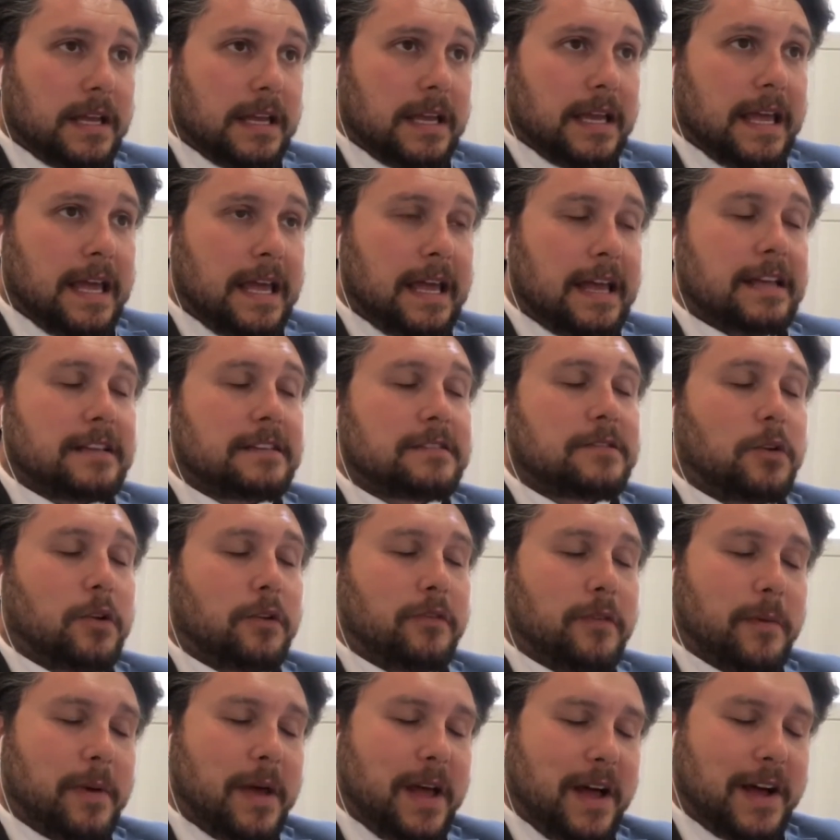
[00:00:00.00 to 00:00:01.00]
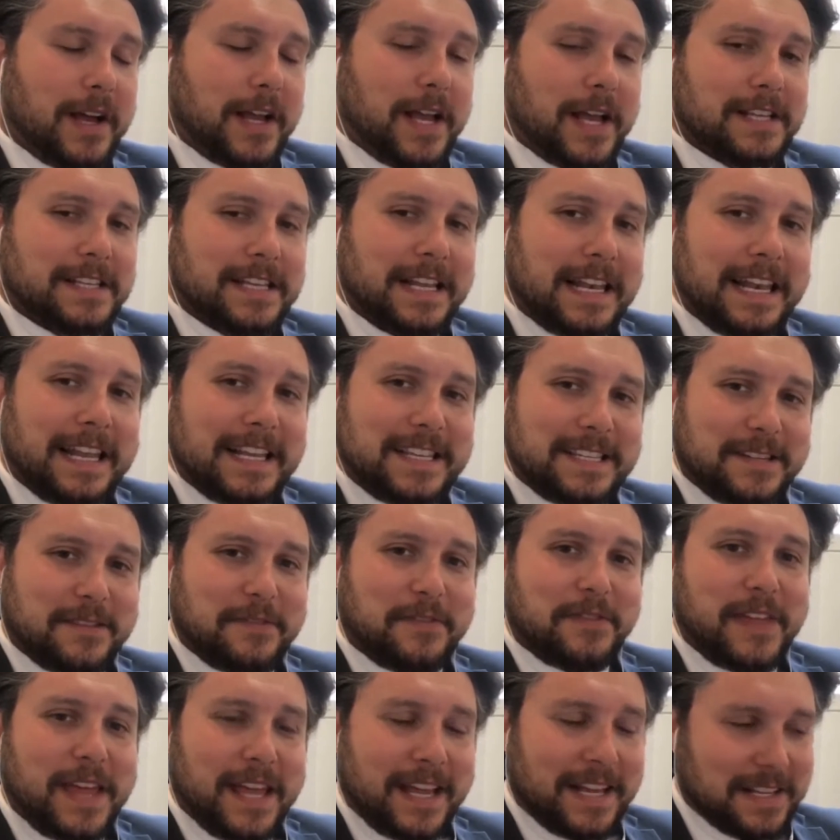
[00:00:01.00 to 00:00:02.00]
here's sort of a list of
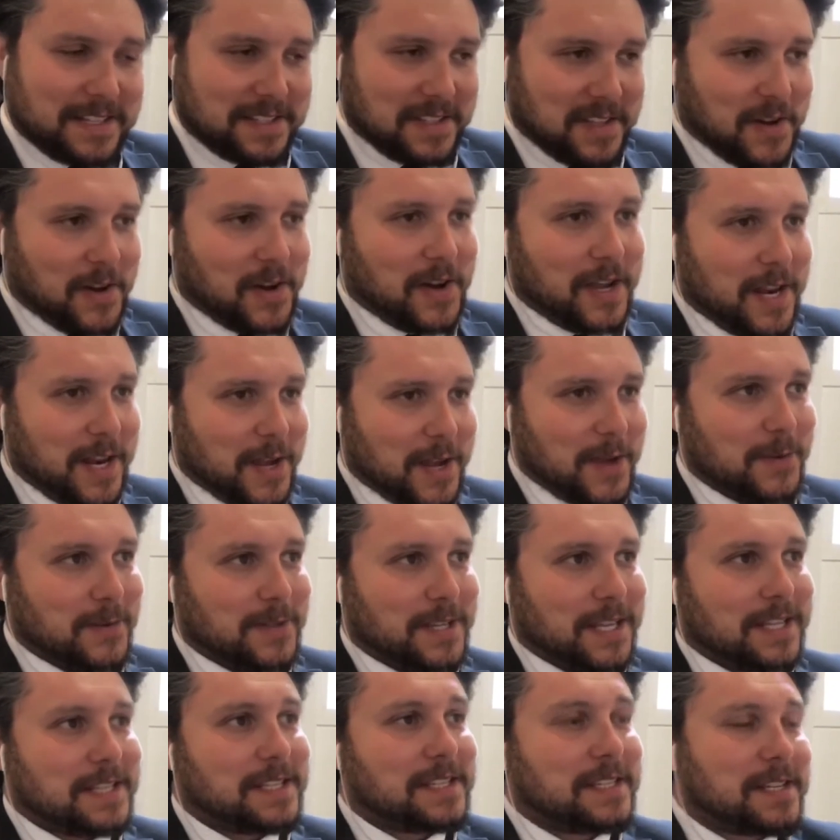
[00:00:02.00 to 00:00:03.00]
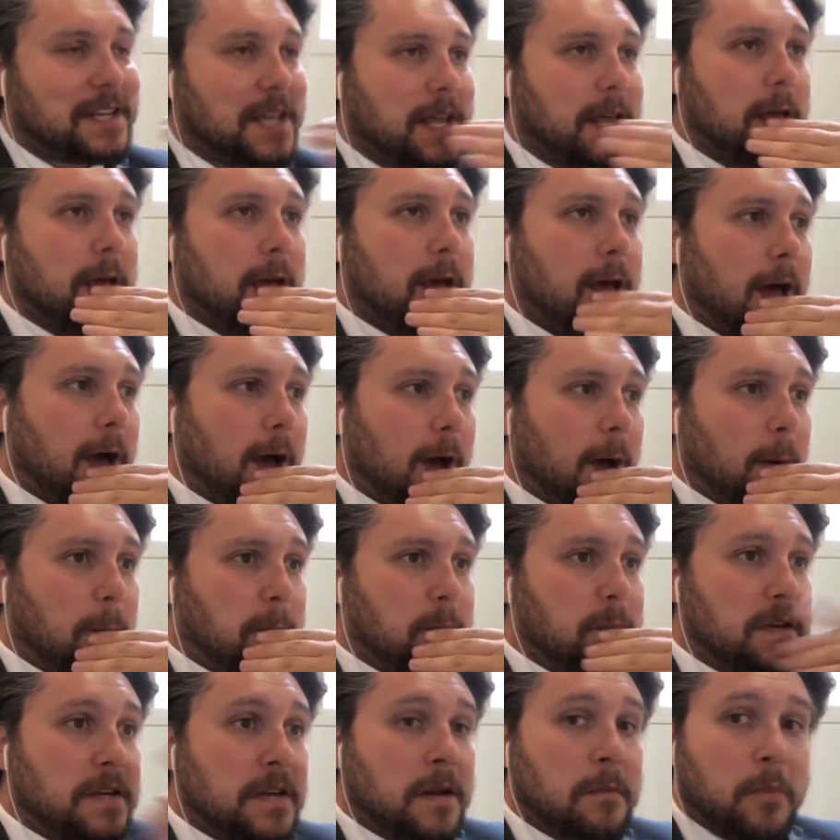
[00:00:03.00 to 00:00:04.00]
things that I noticed.
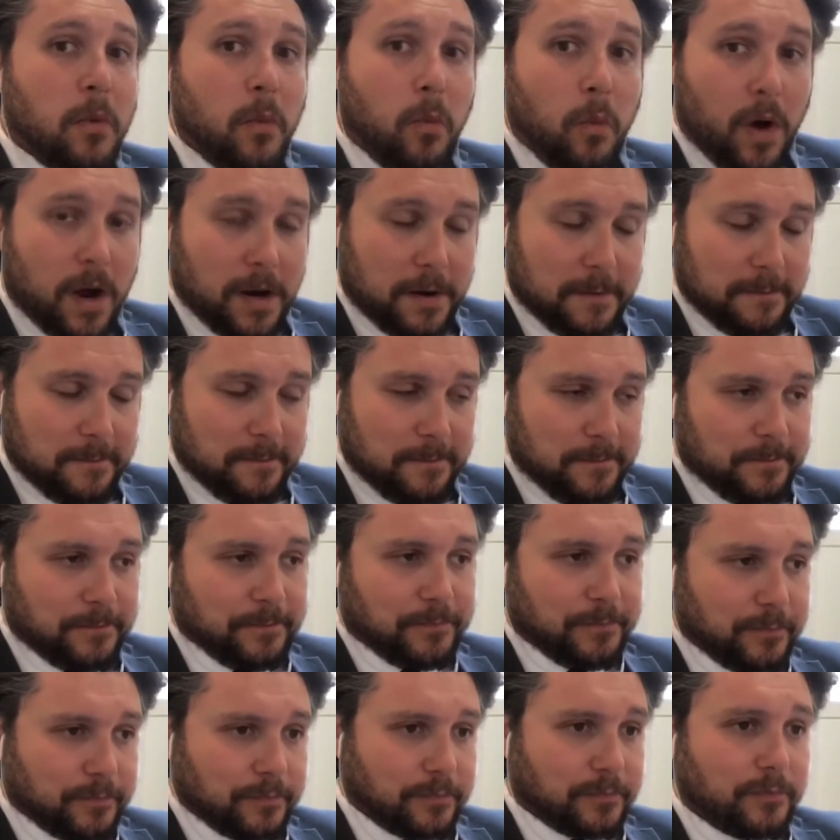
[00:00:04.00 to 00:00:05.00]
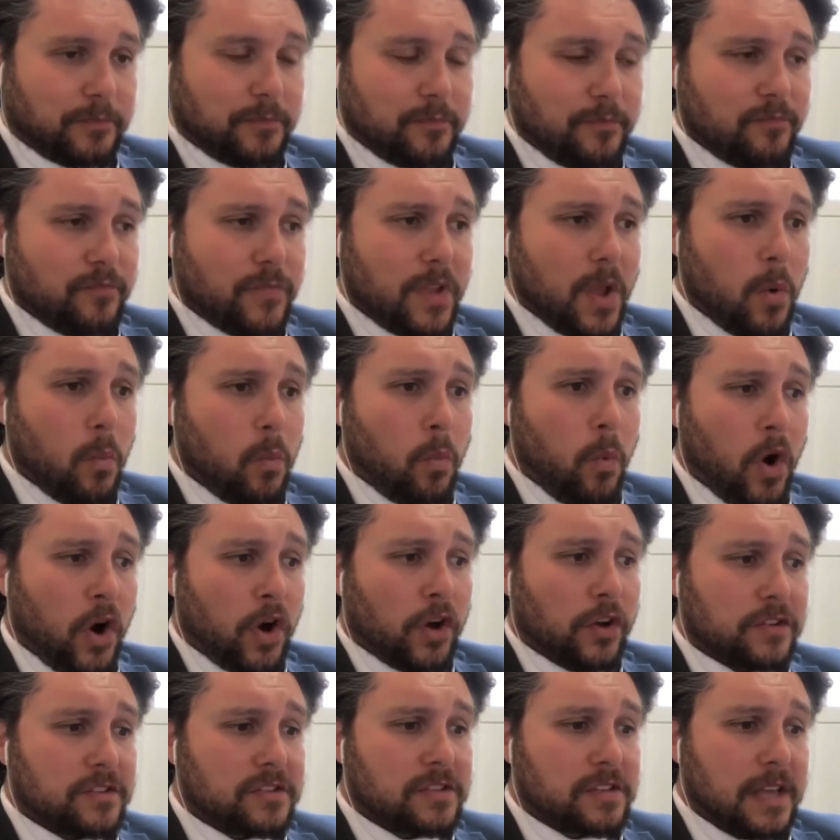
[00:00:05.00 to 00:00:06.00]
Number one
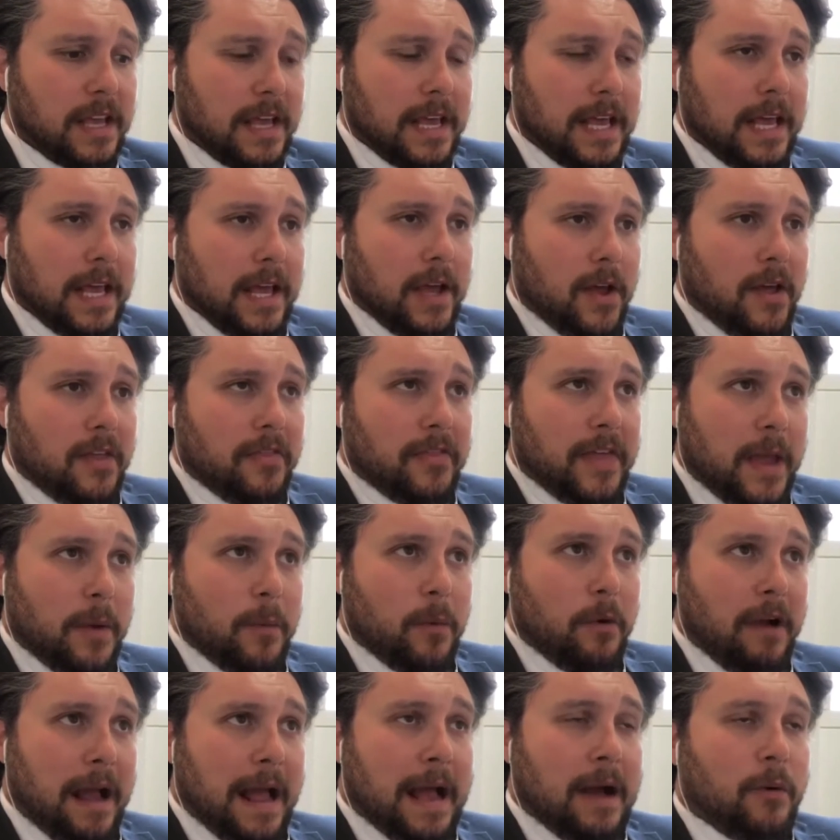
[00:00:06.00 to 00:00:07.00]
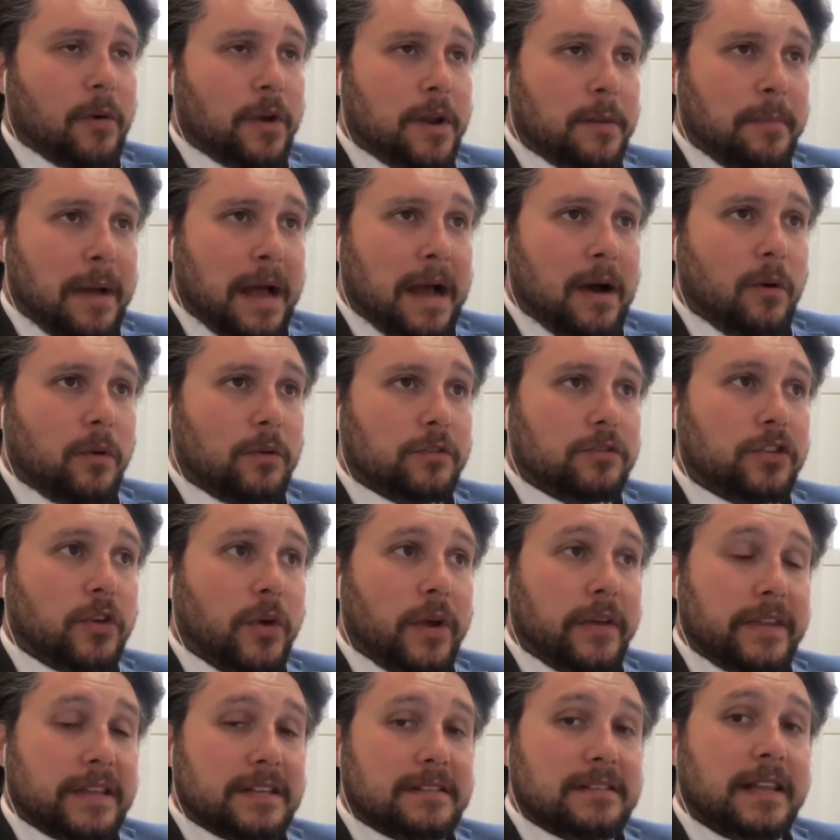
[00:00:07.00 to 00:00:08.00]
was they were out and about
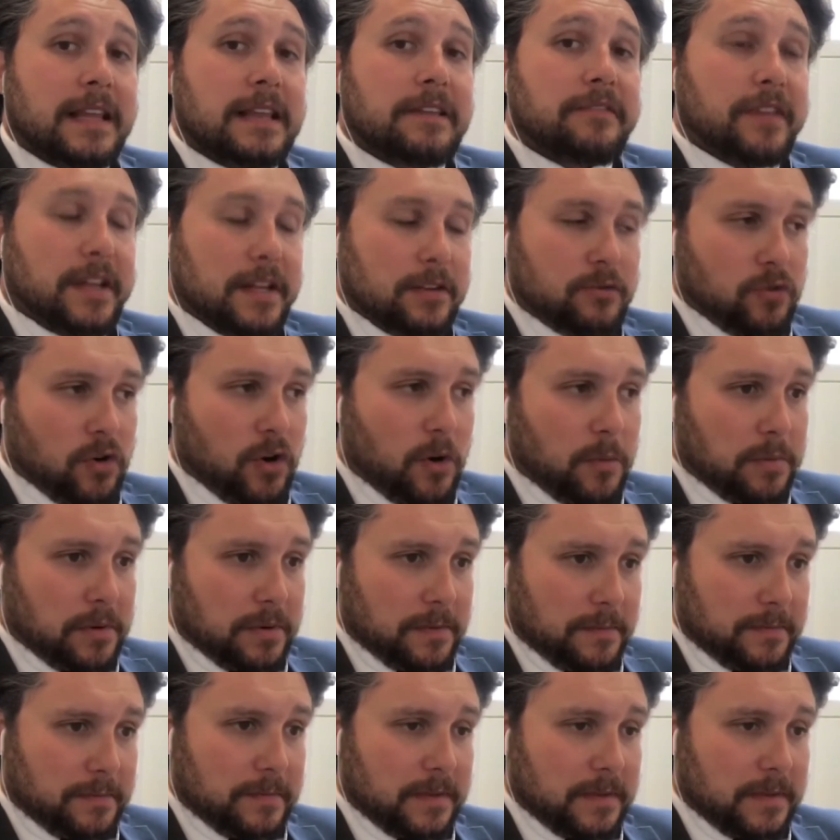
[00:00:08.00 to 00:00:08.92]
doing this leaflet drop.